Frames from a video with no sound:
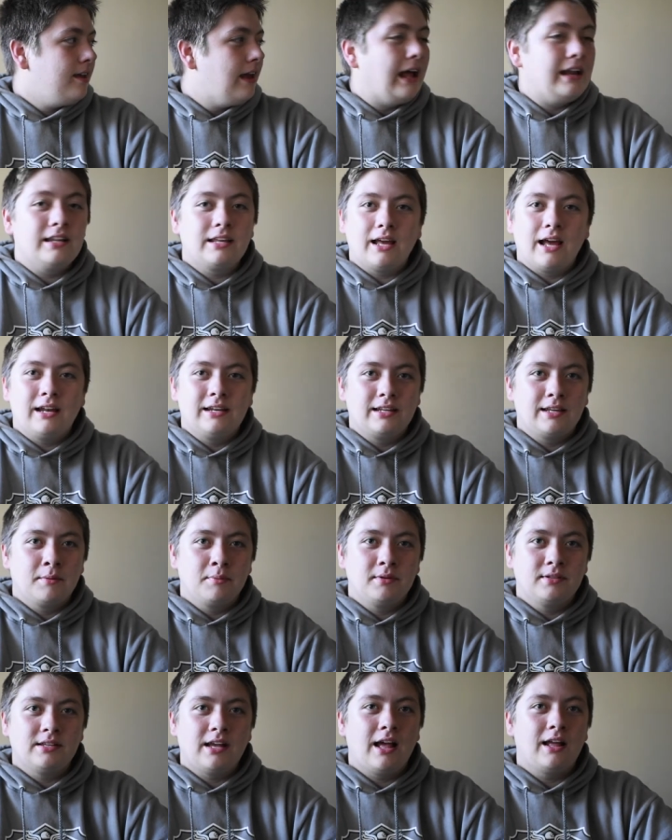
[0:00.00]
I need, I need
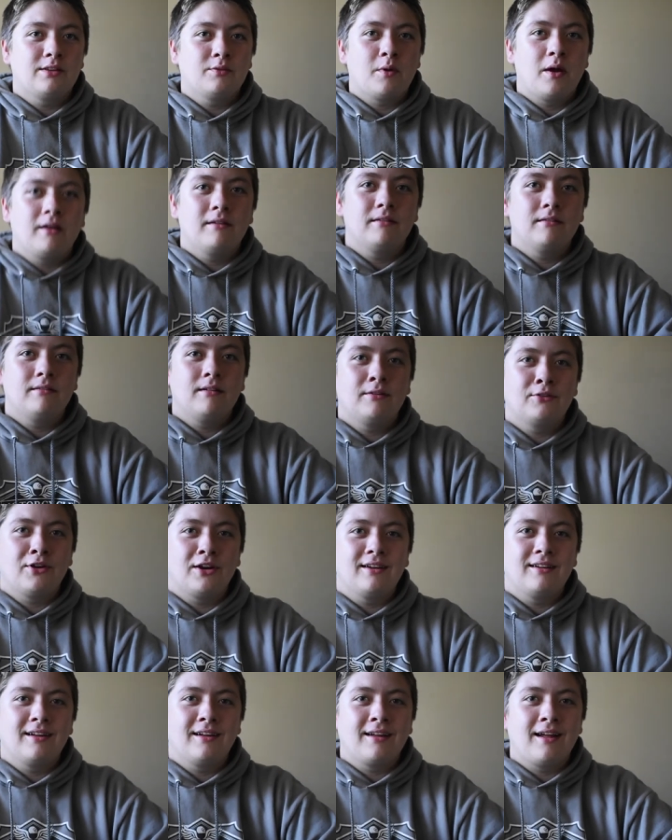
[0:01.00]
complete silence. What?
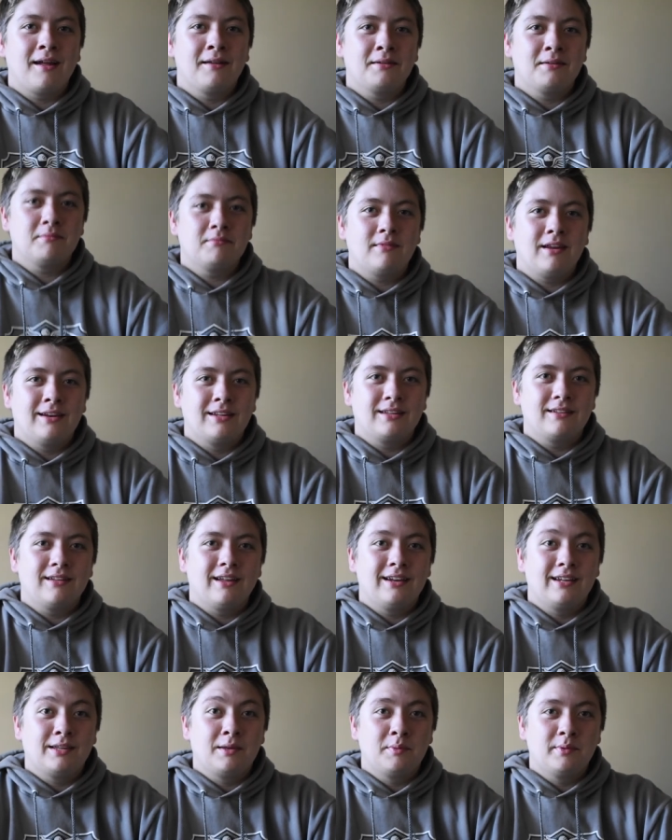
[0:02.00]
I, I, need,
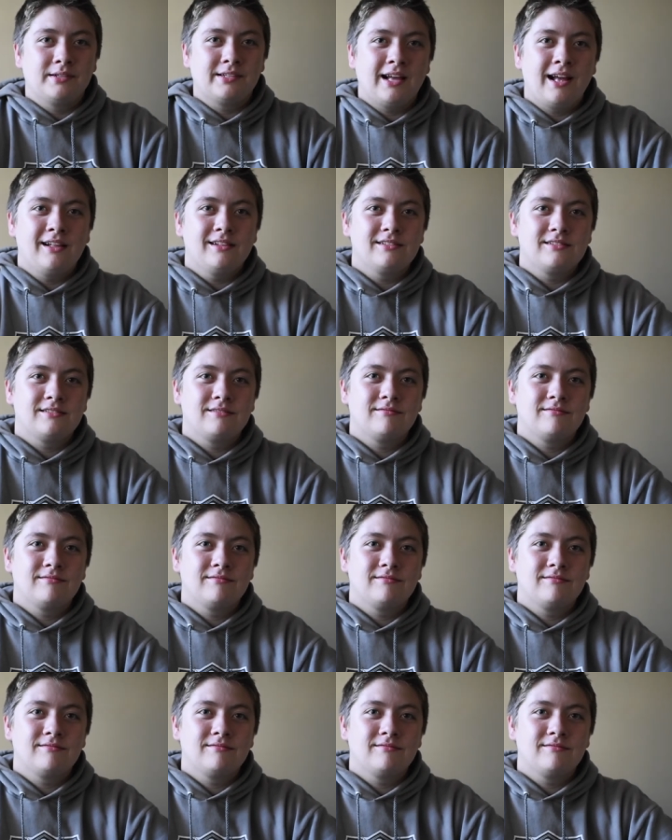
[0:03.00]
I need complete silence.